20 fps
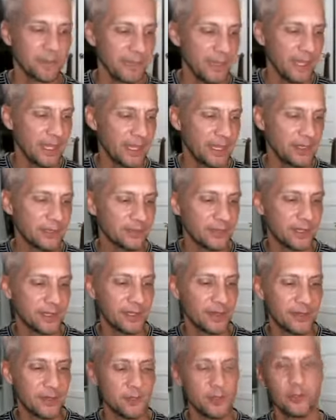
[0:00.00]
And
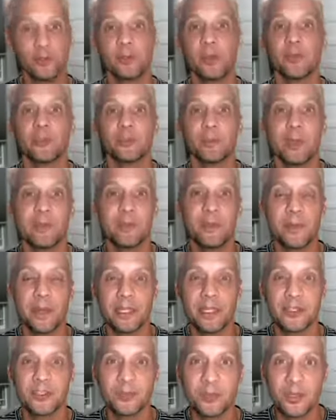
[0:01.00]
who knows, maybe you might
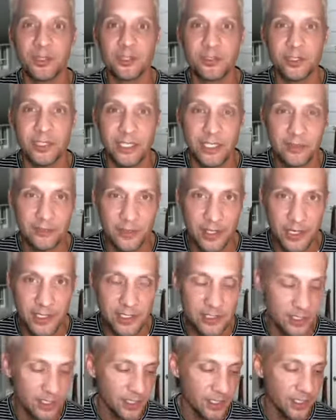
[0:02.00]
get a special invite